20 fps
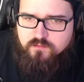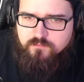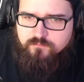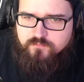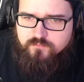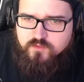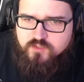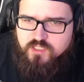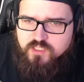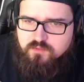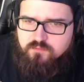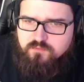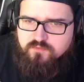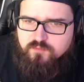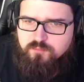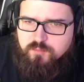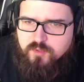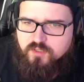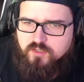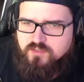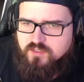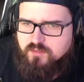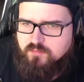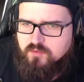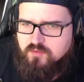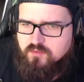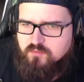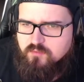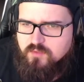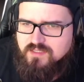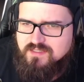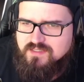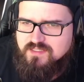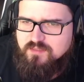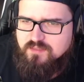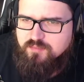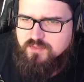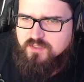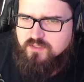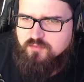You chatted with the bartender while
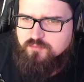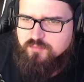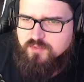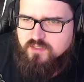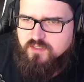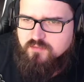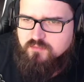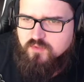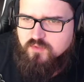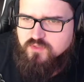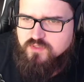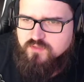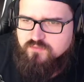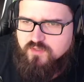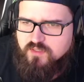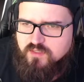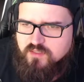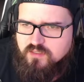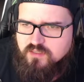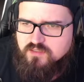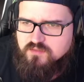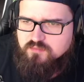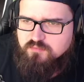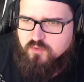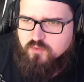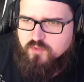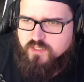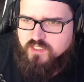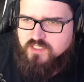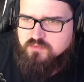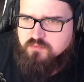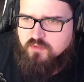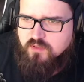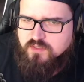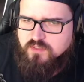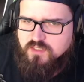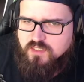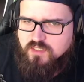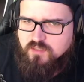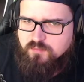sipping your beer. Most of it is boring small
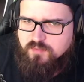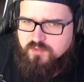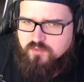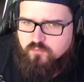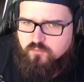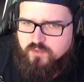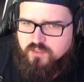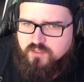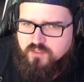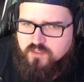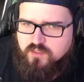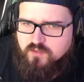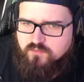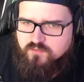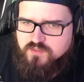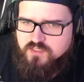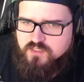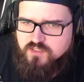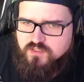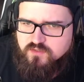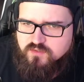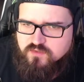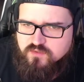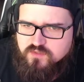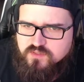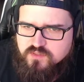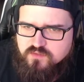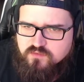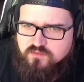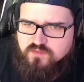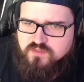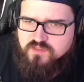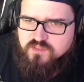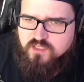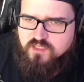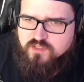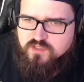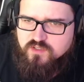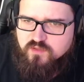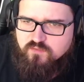talk, but when the conversation turns into a
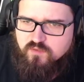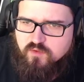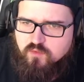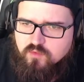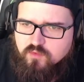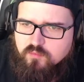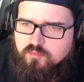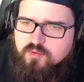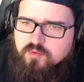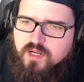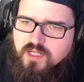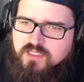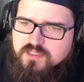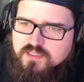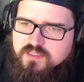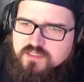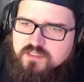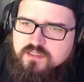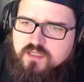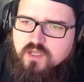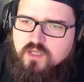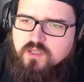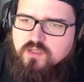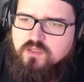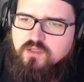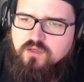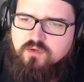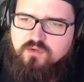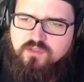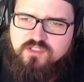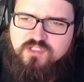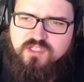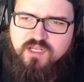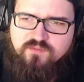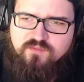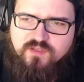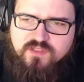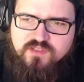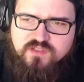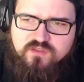discussion of local prices, you notice
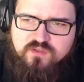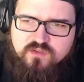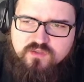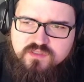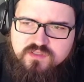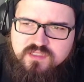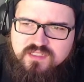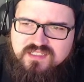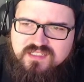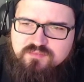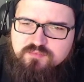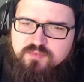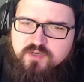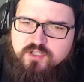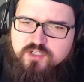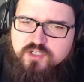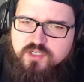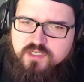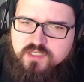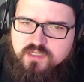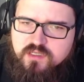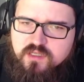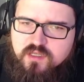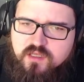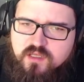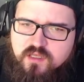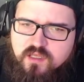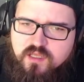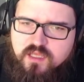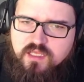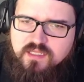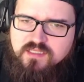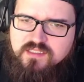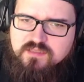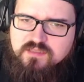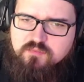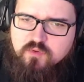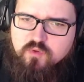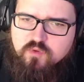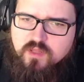Javik's stern expression and
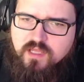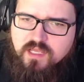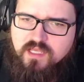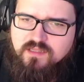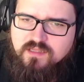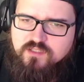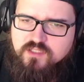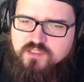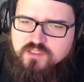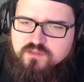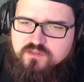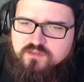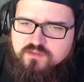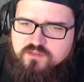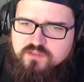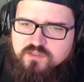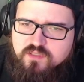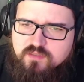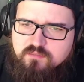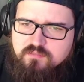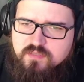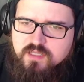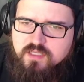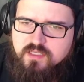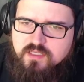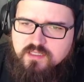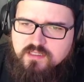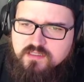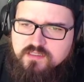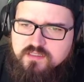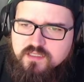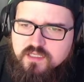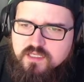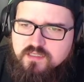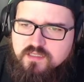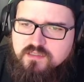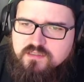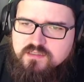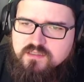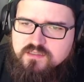small hand gestures he makes.
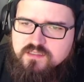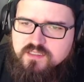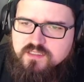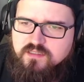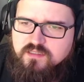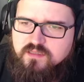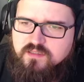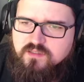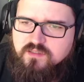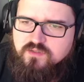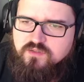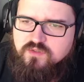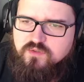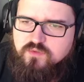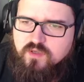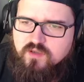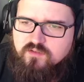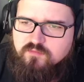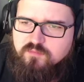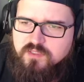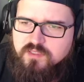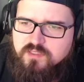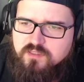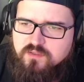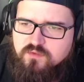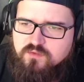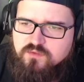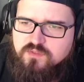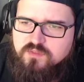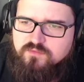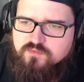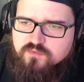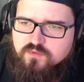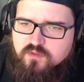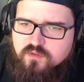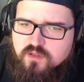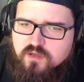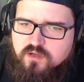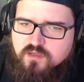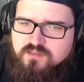This is a signal you two have been using for a
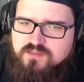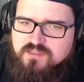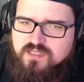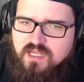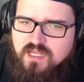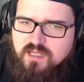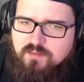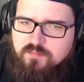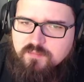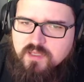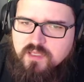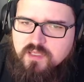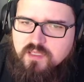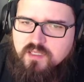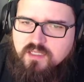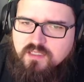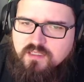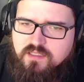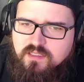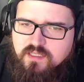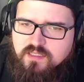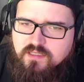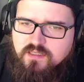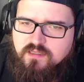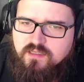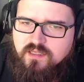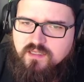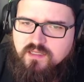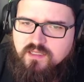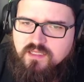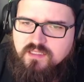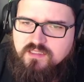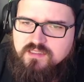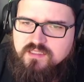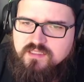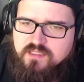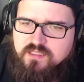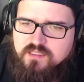long time, indicated that he's